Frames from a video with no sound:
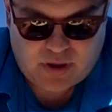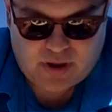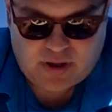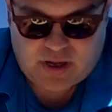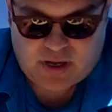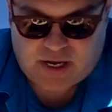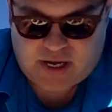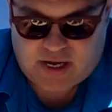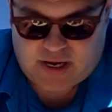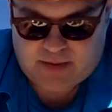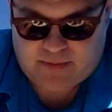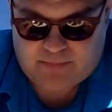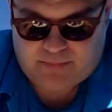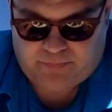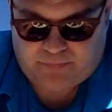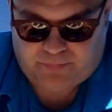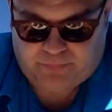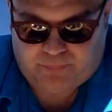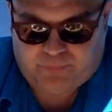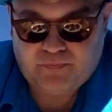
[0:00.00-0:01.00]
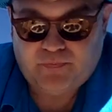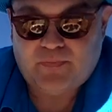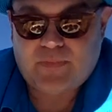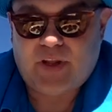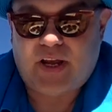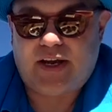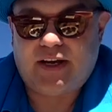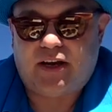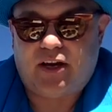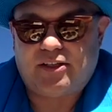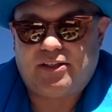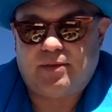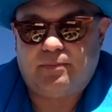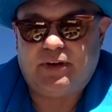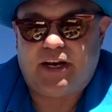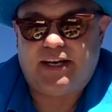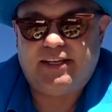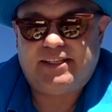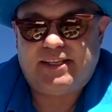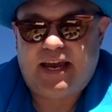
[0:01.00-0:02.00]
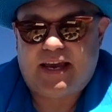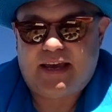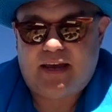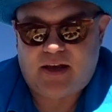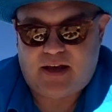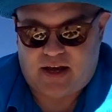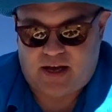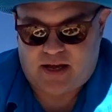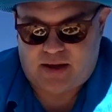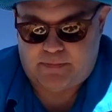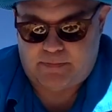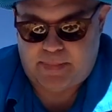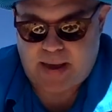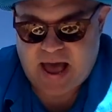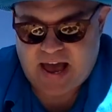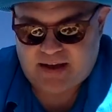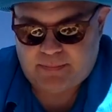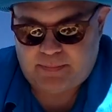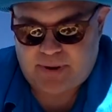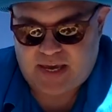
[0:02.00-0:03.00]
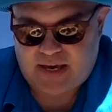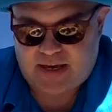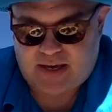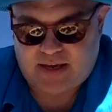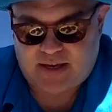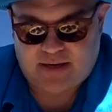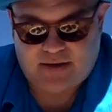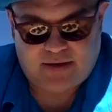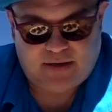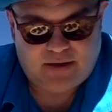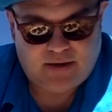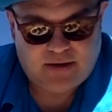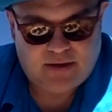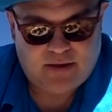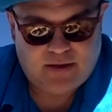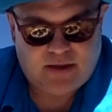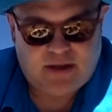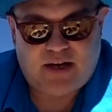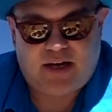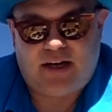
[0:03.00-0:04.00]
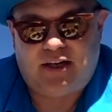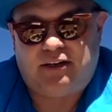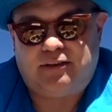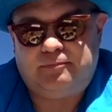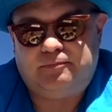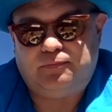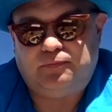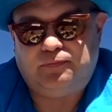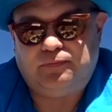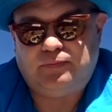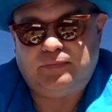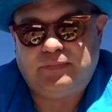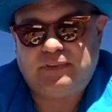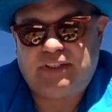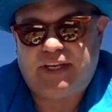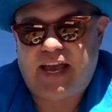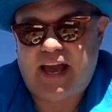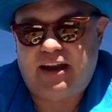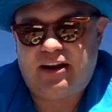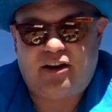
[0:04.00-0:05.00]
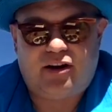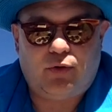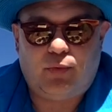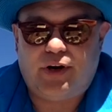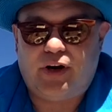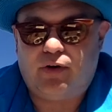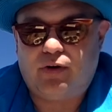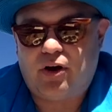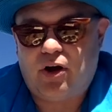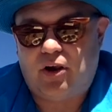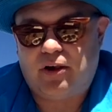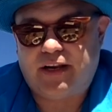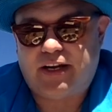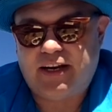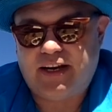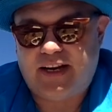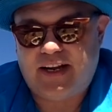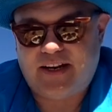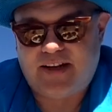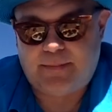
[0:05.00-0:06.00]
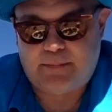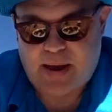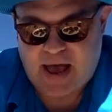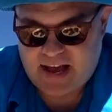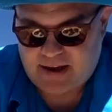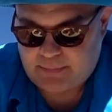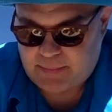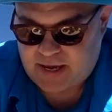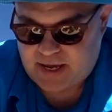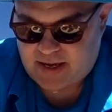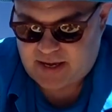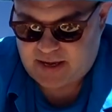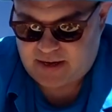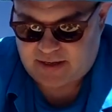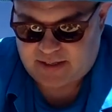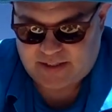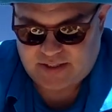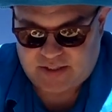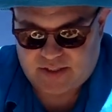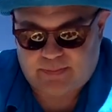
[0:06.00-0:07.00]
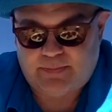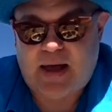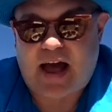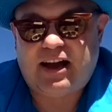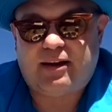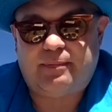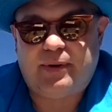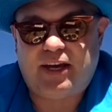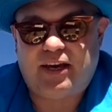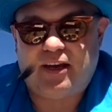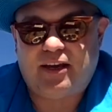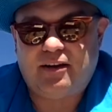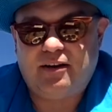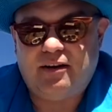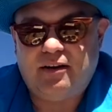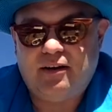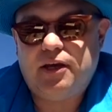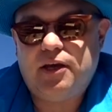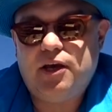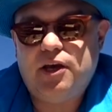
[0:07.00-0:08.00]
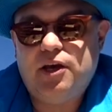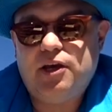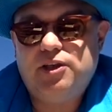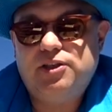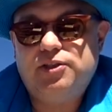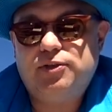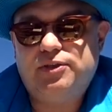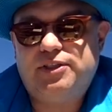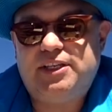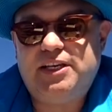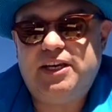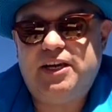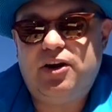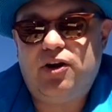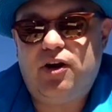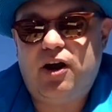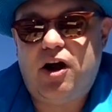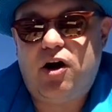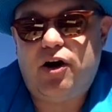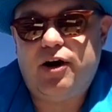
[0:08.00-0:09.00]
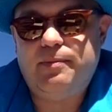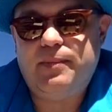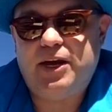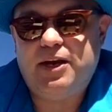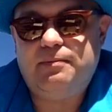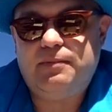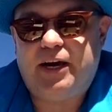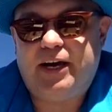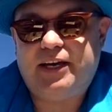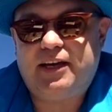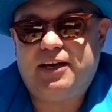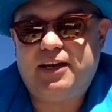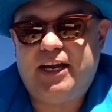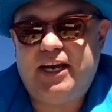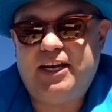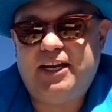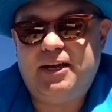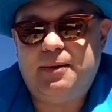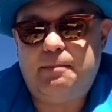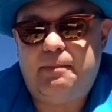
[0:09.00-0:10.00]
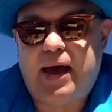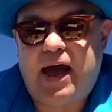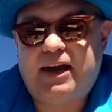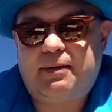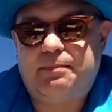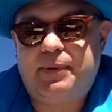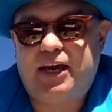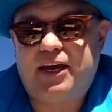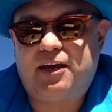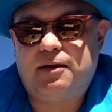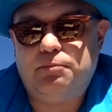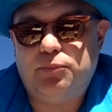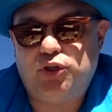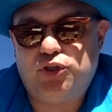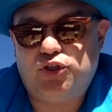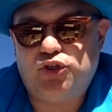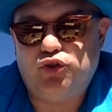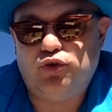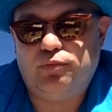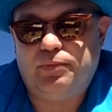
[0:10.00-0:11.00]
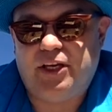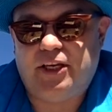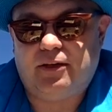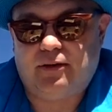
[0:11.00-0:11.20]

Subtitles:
I got some nice back bacon. In Canada, we don't call it Canadian back bacon, it's just back bacon. So see here how I made my Canadian back bacon musubi.